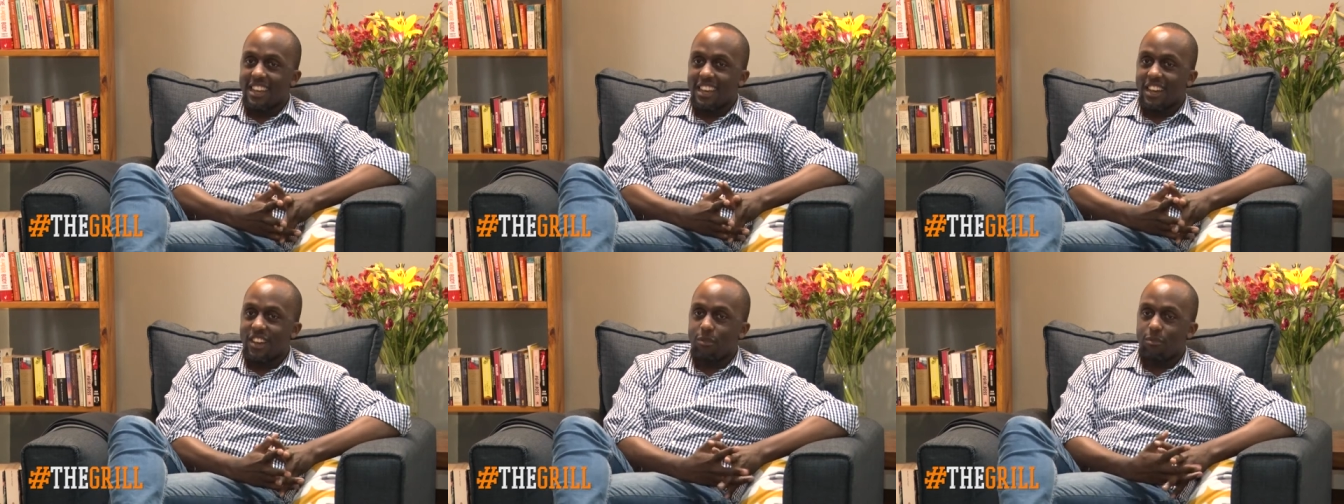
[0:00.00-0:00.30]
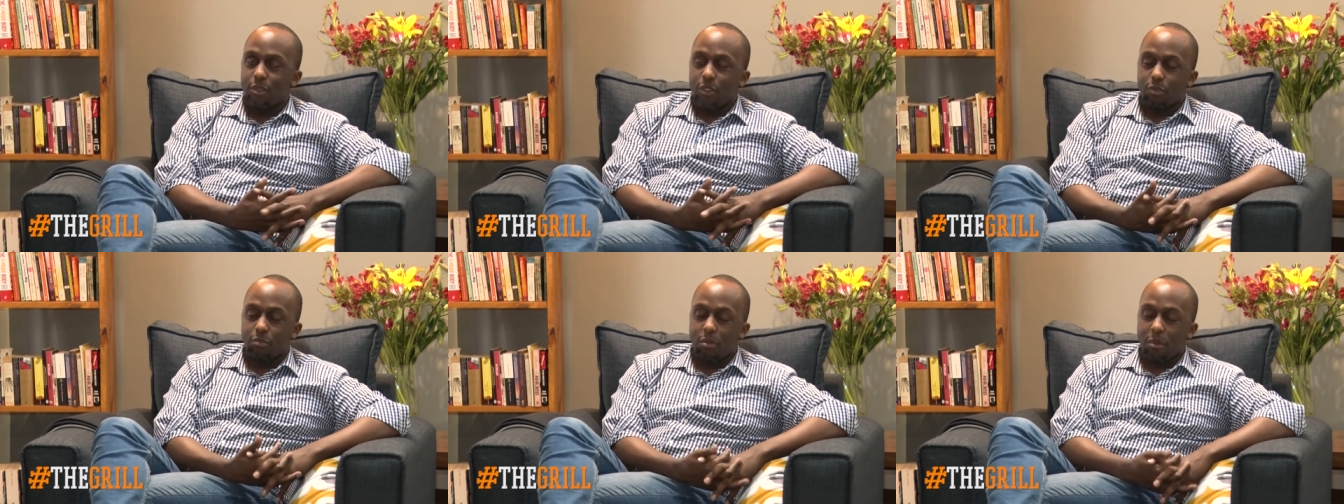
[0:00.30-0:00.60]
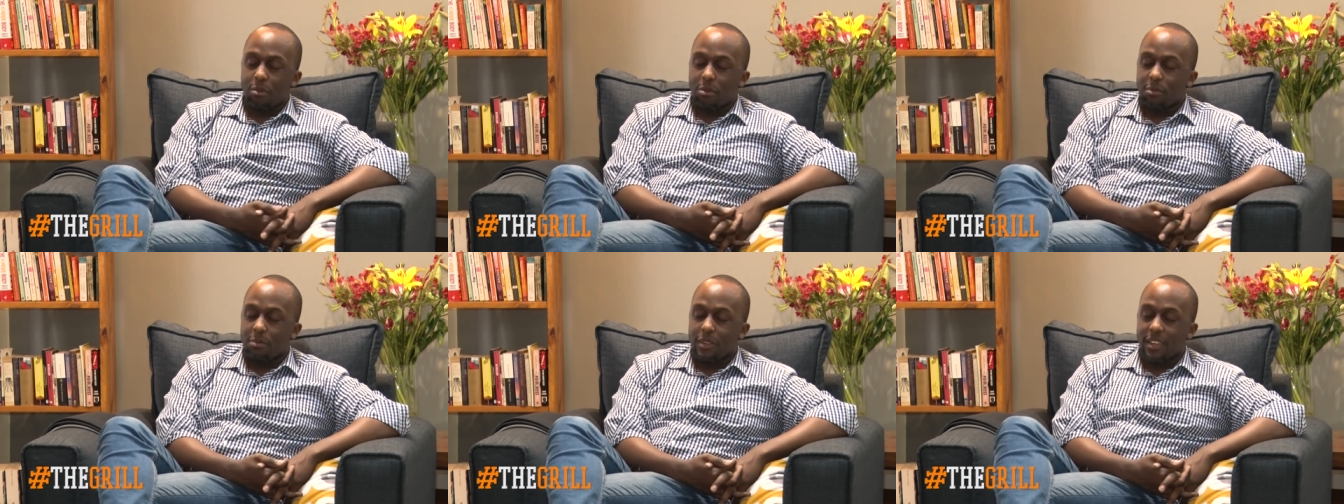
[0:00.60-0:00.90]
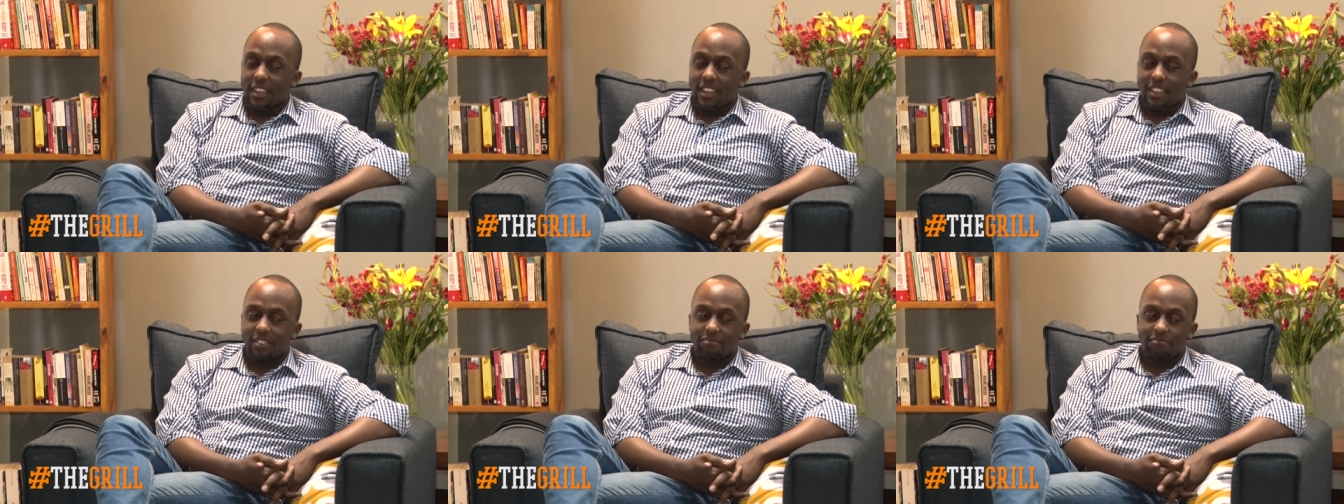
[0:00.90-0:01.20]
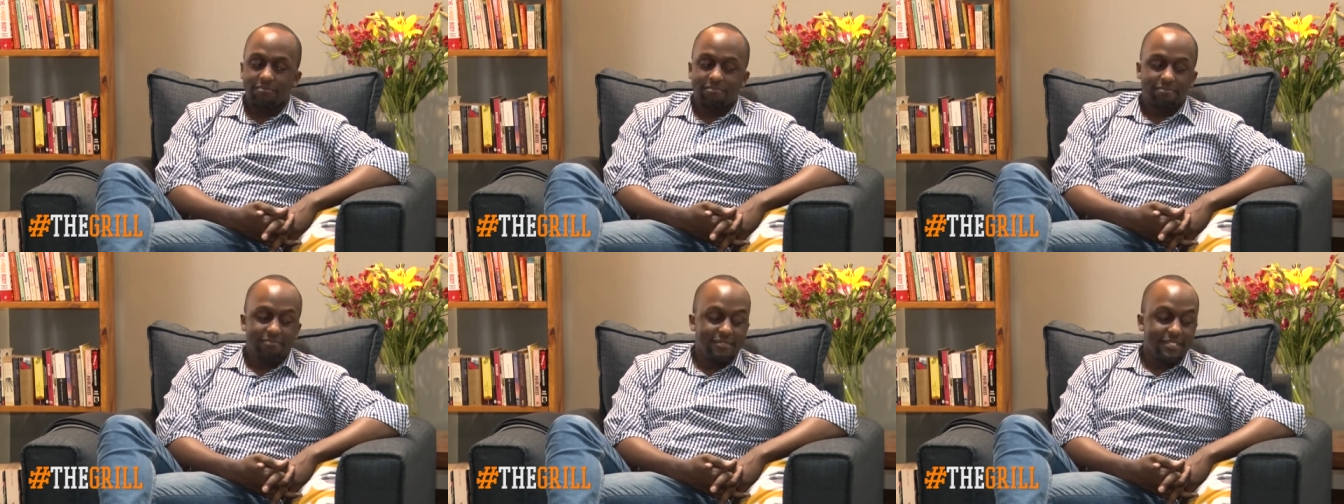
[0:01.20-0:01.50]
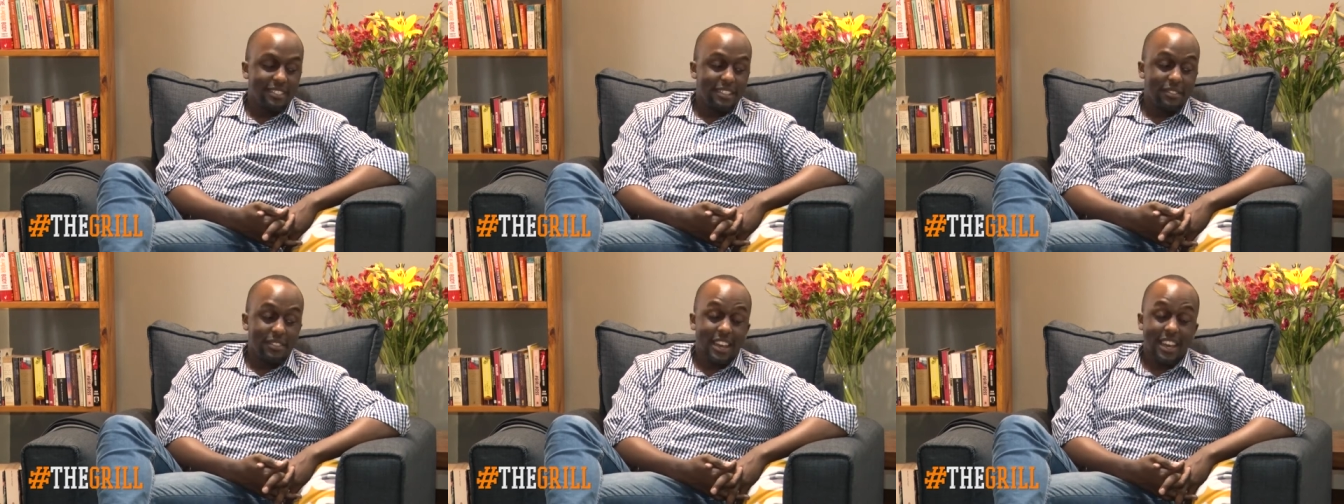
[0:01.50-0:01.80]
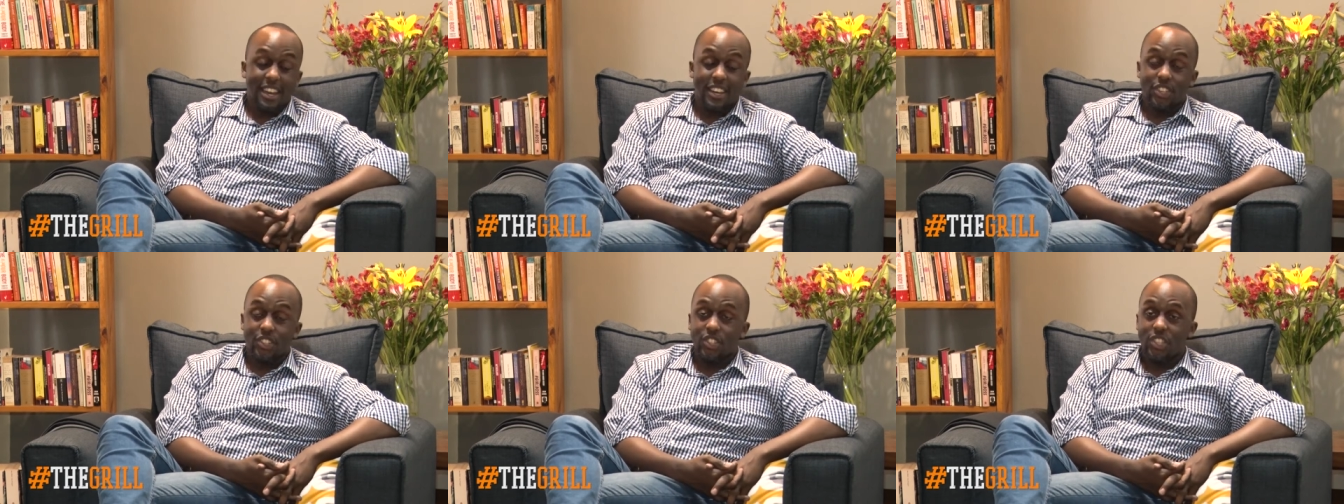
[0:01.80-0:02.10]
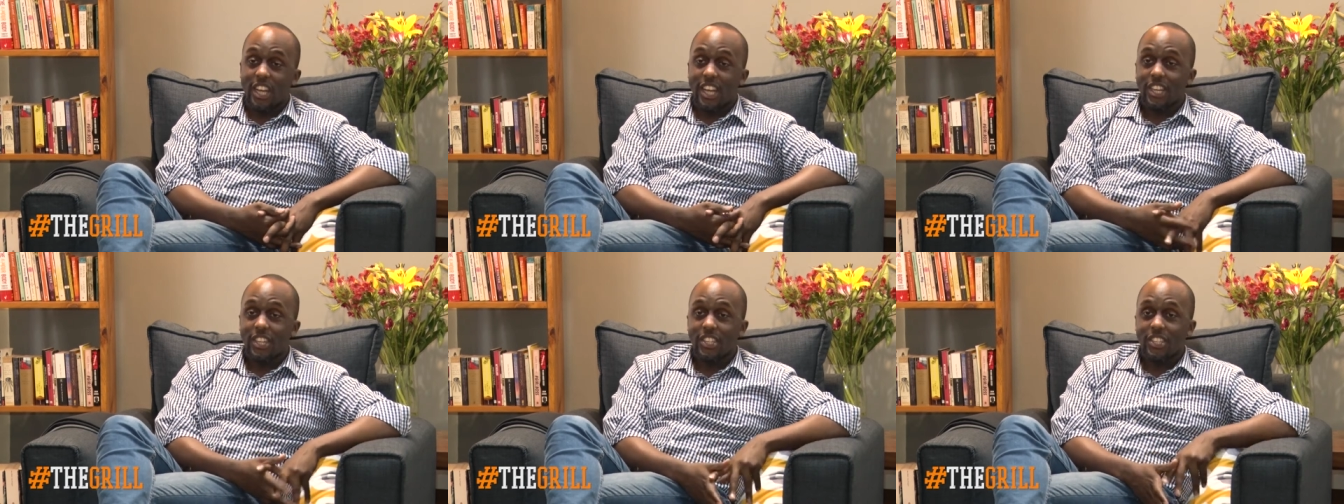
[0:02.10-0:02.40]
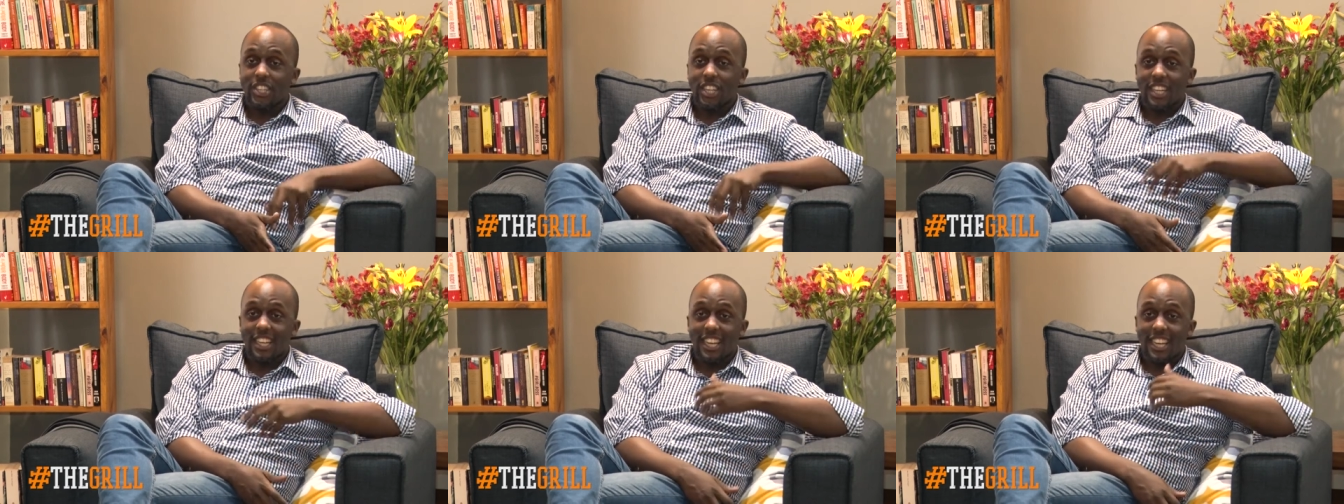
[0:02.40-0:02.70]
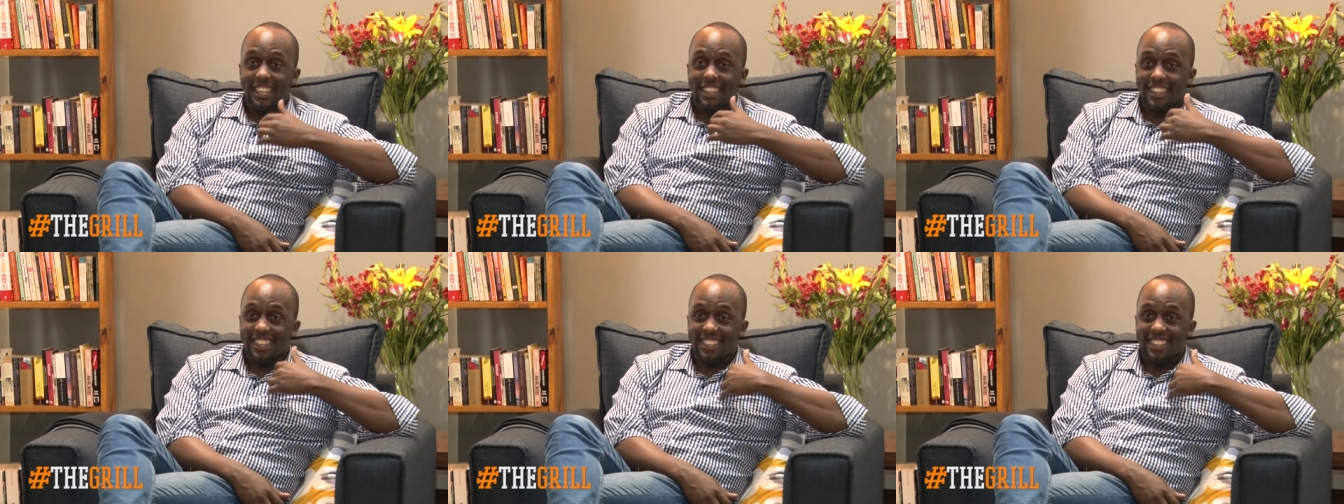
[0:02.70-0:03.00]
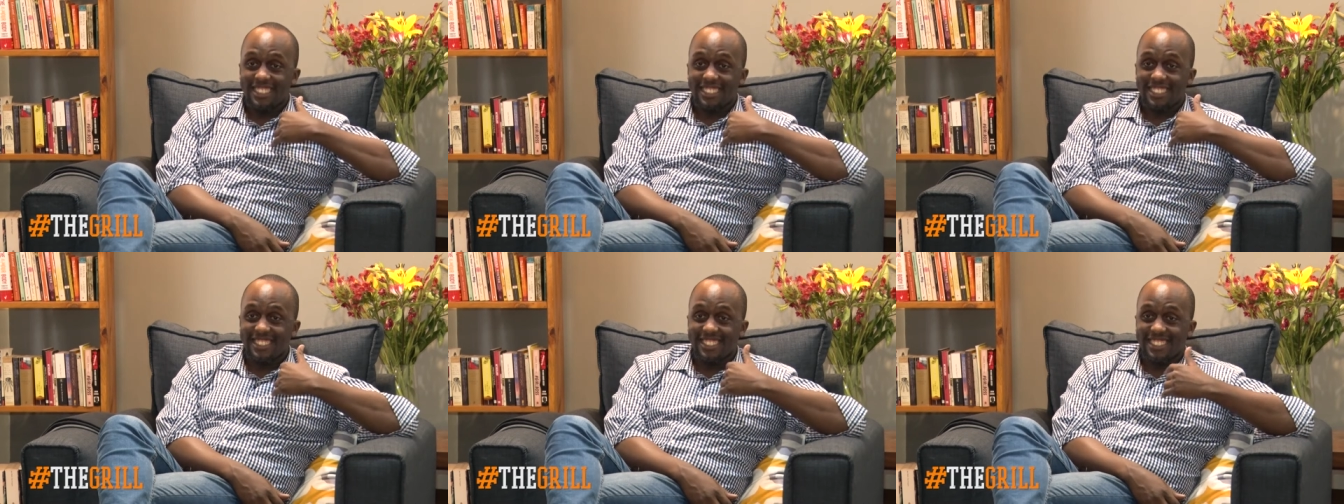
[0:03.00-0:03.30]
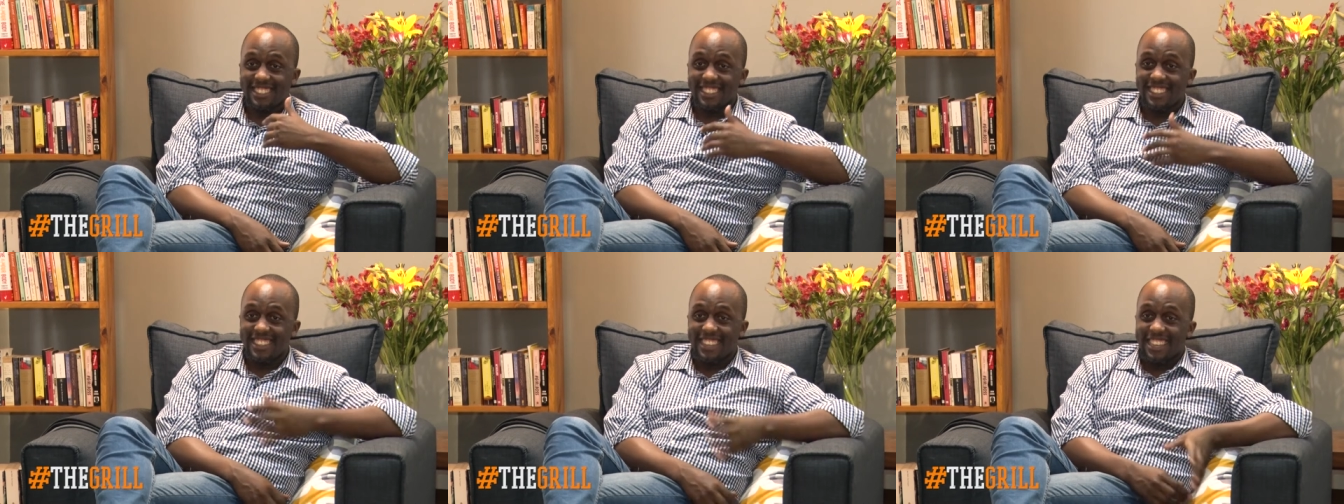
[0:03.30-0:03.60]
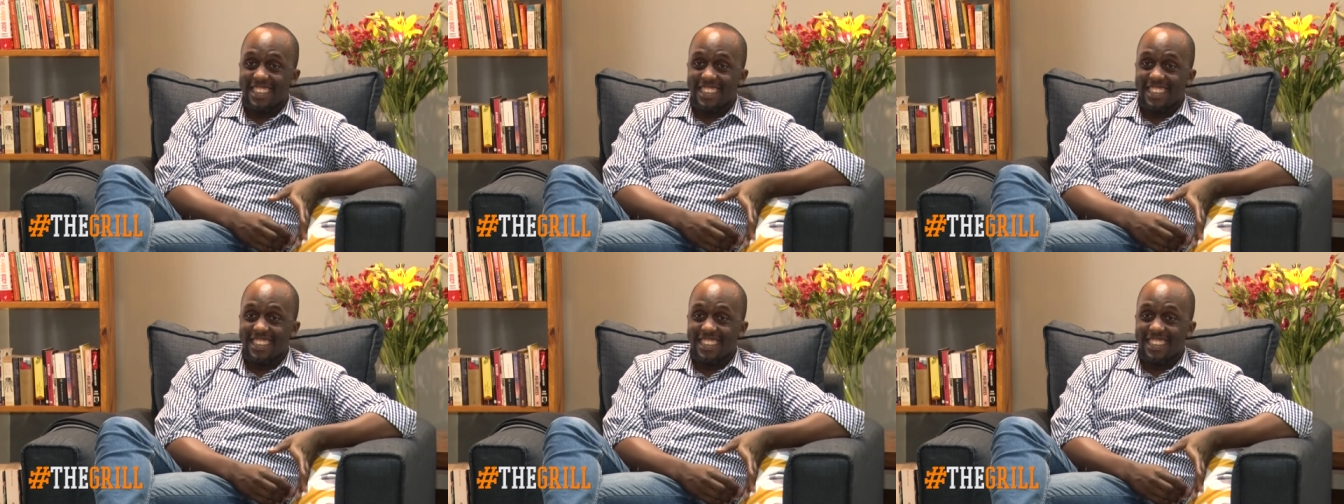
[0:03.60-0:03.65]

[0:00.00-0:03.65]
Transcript: It would most probably be some kind of checked shirt like this.